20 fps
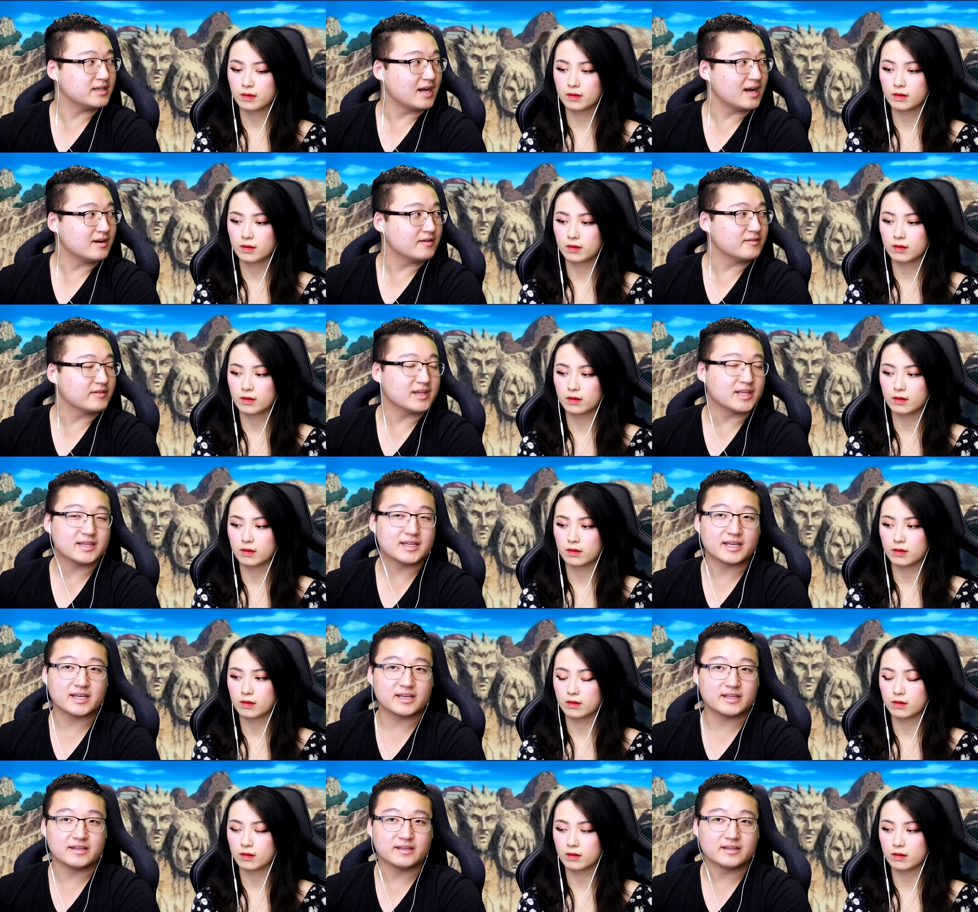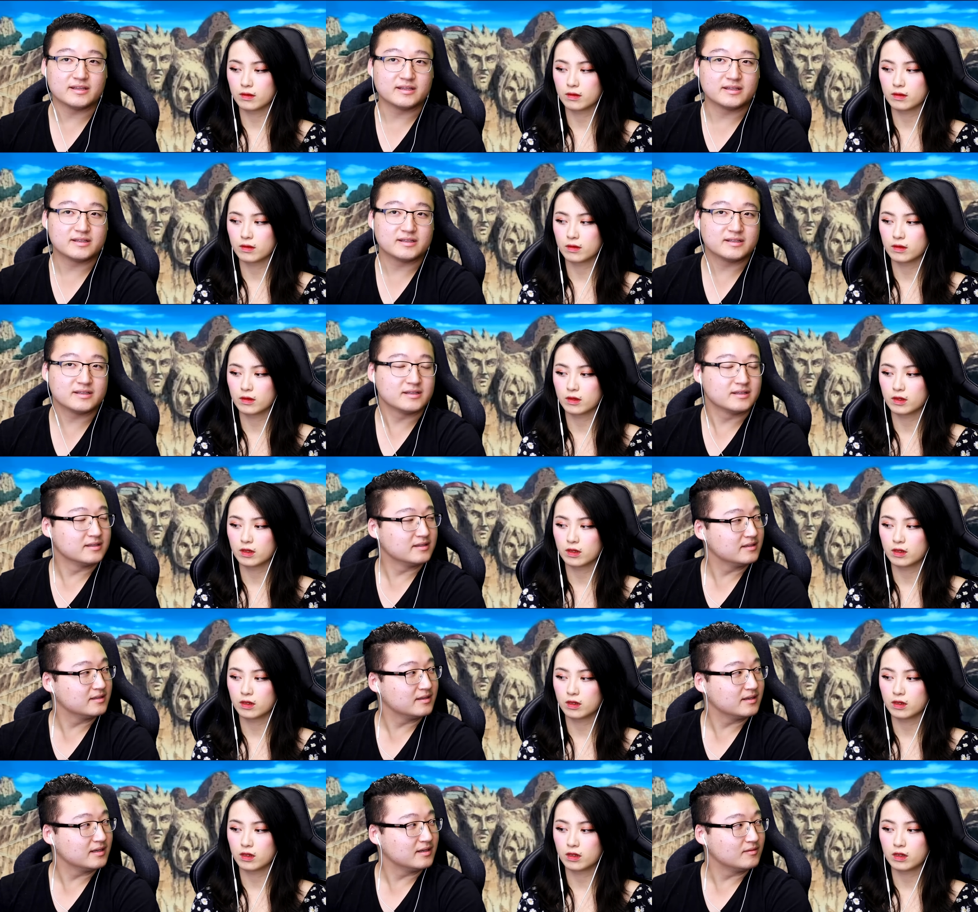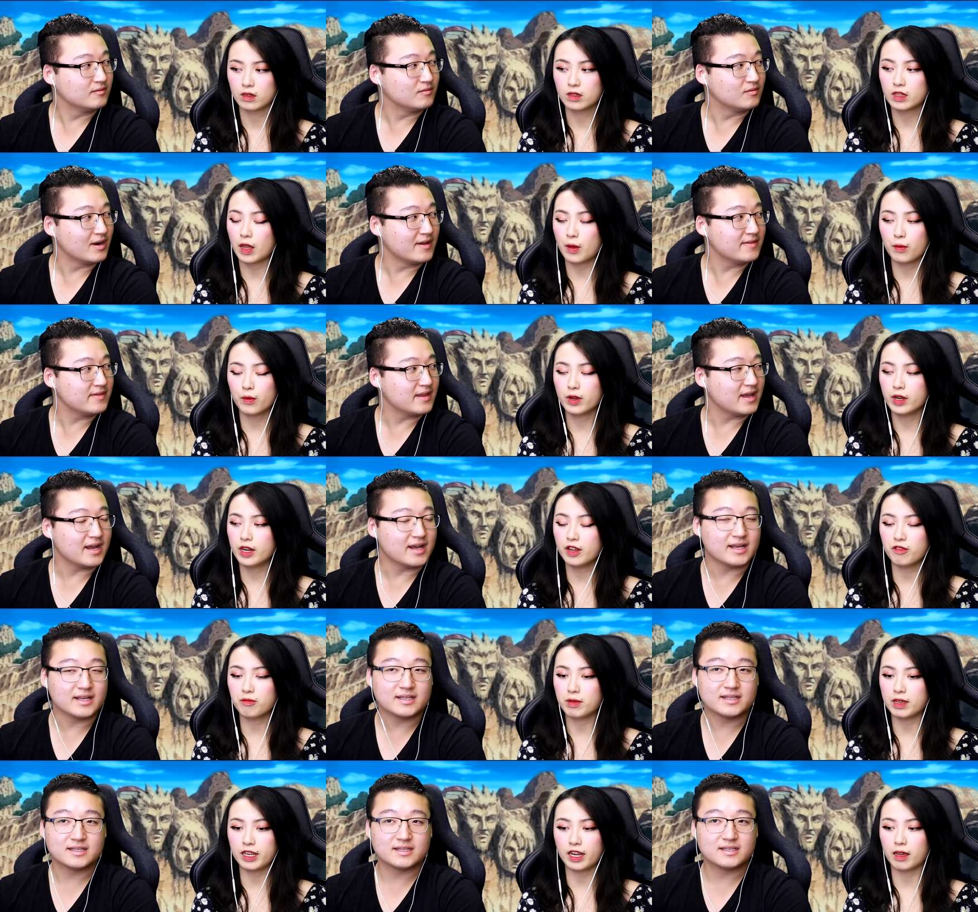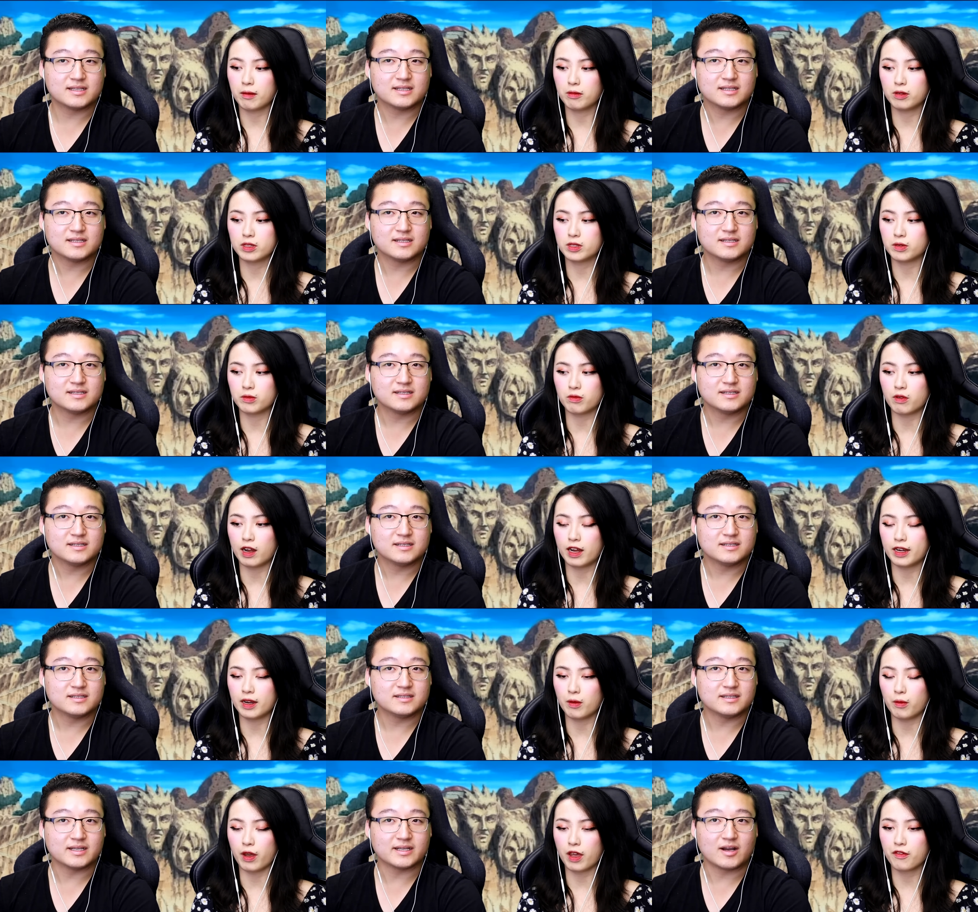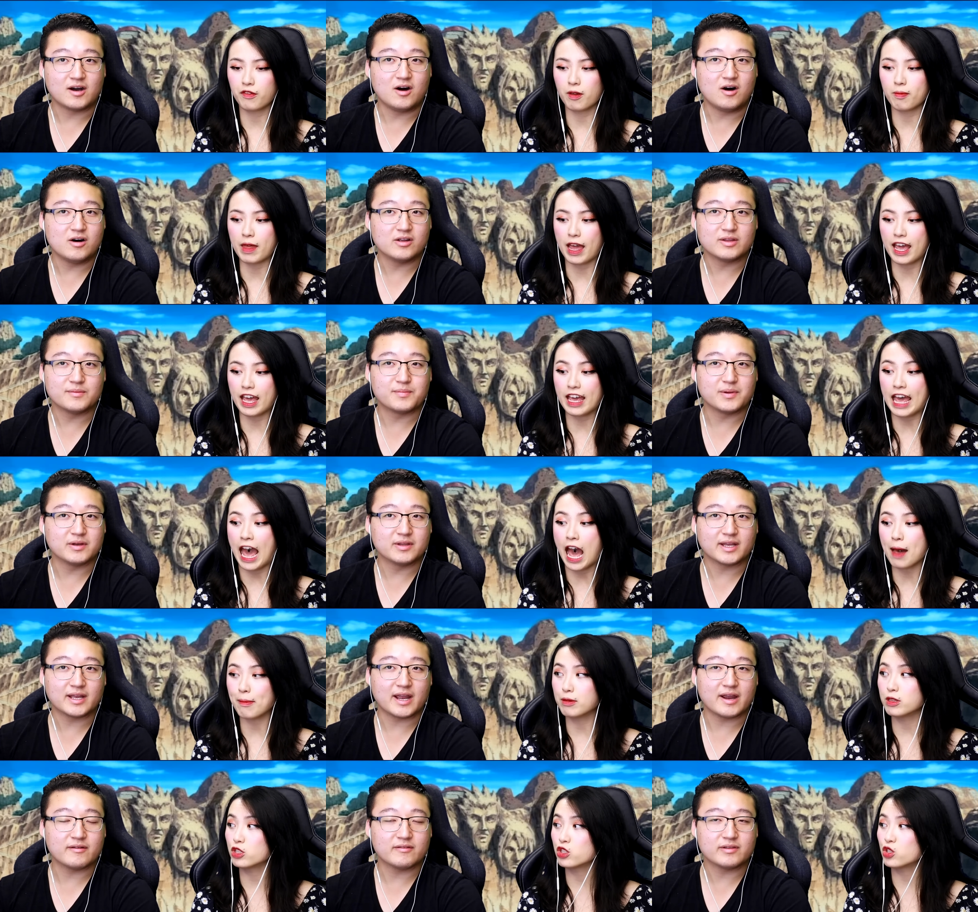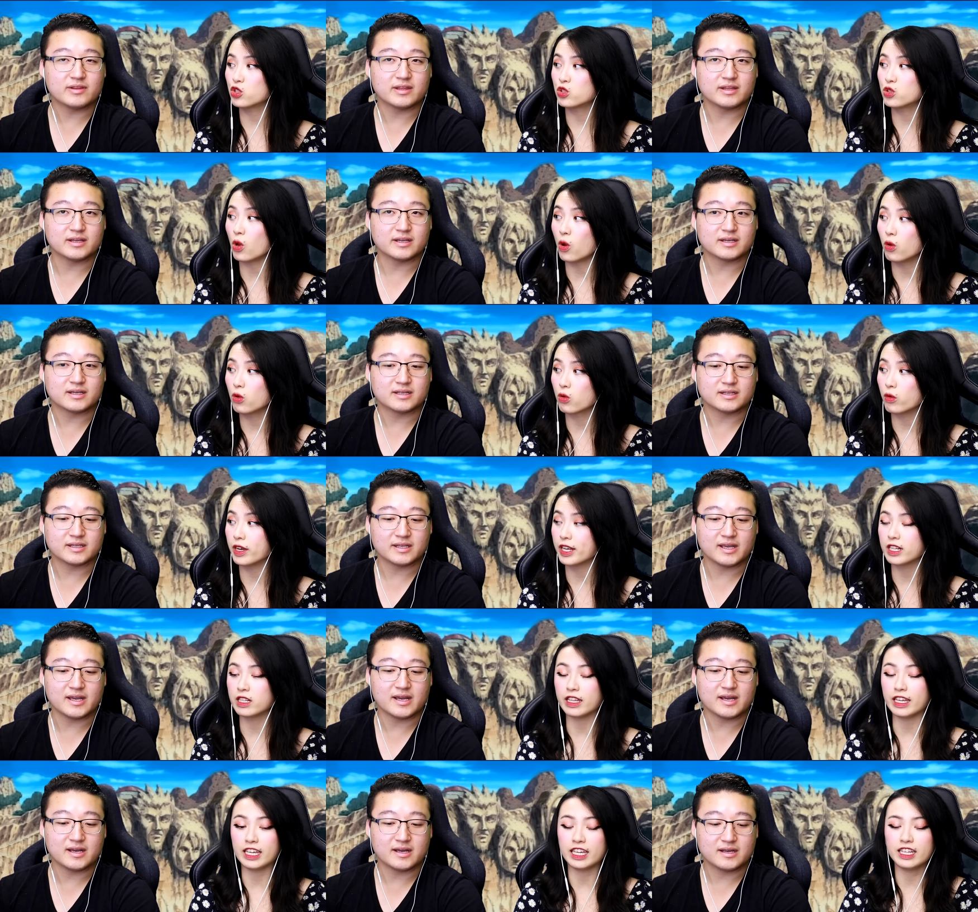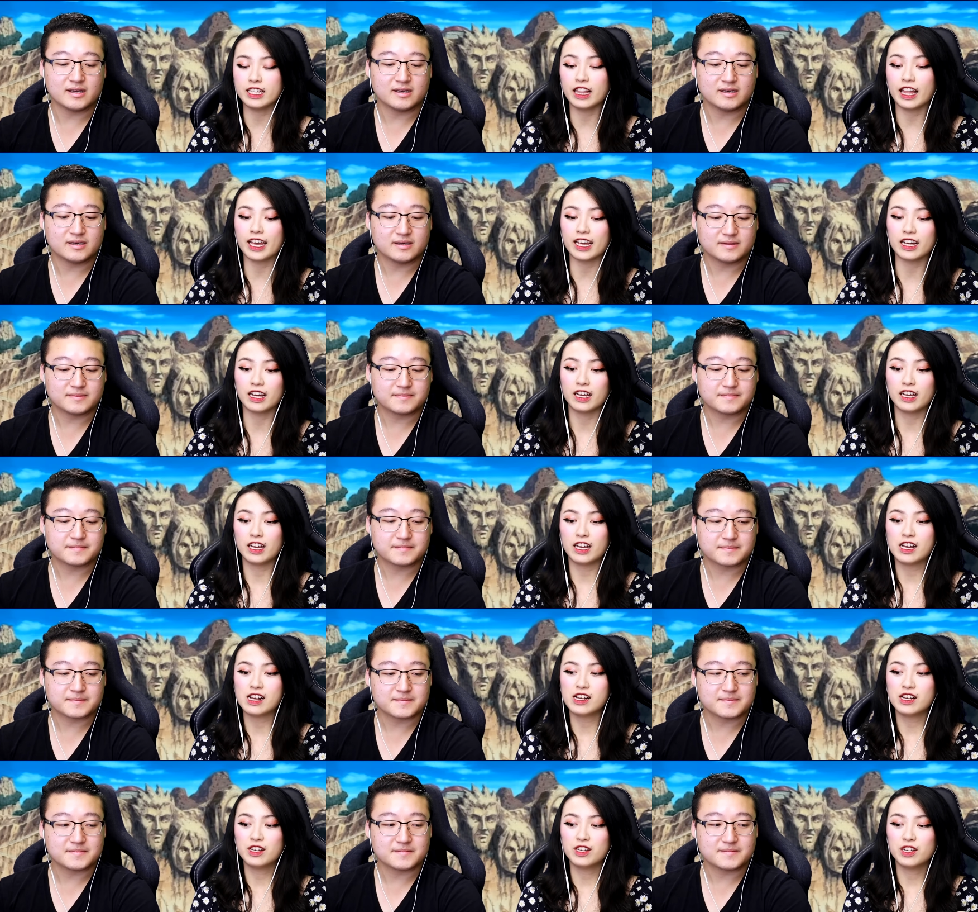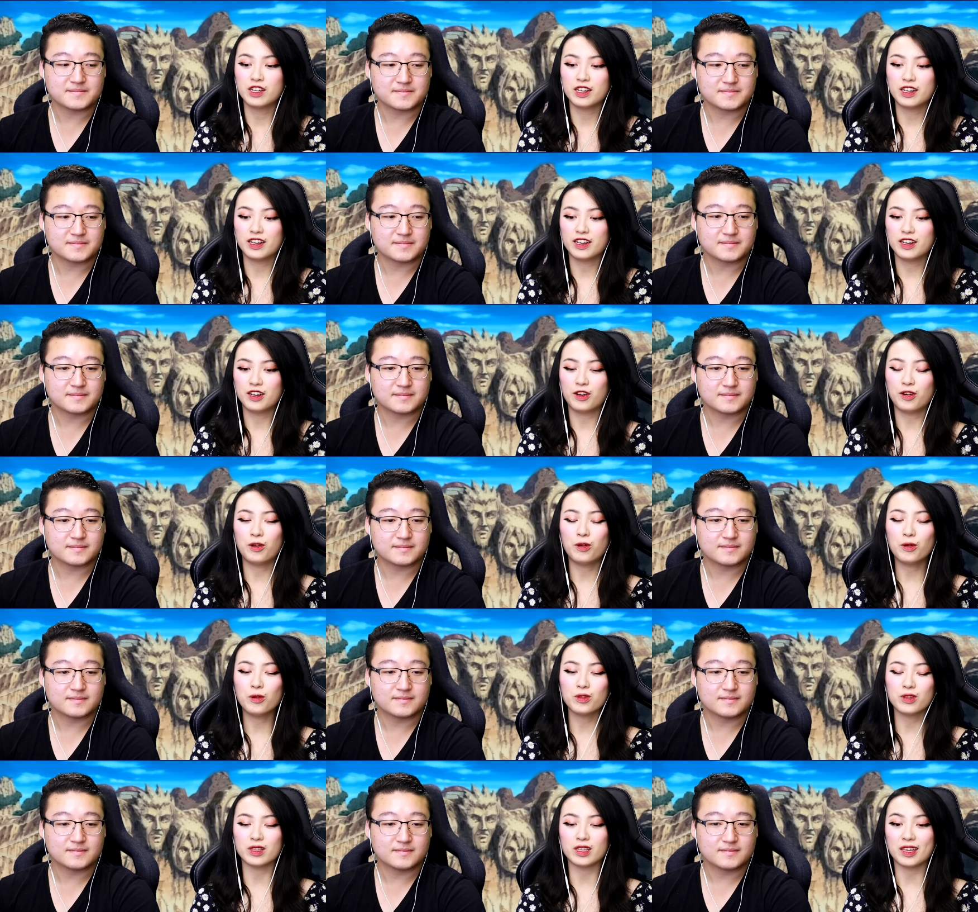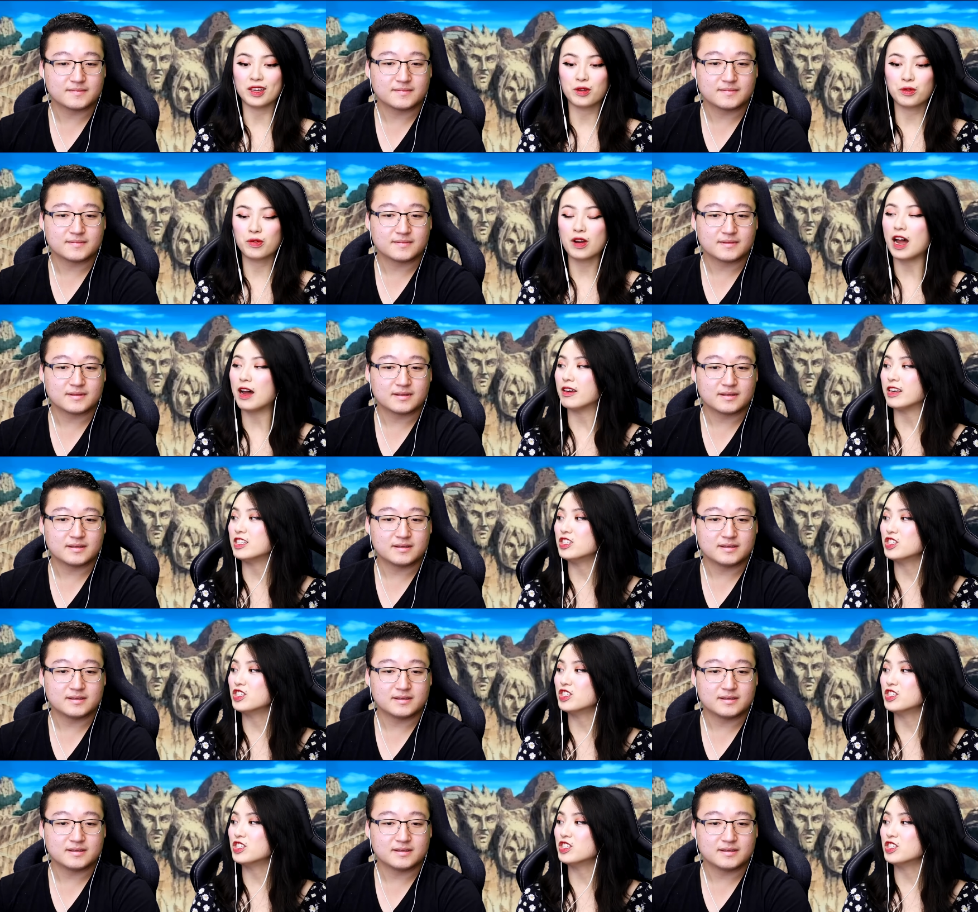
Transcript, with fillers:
Speaker 1: I don't think they can.
Speaker 2: they wouldn't that. have been able to run away like, from that. It happened everything. so quickly. Yeah. He like holy crap, he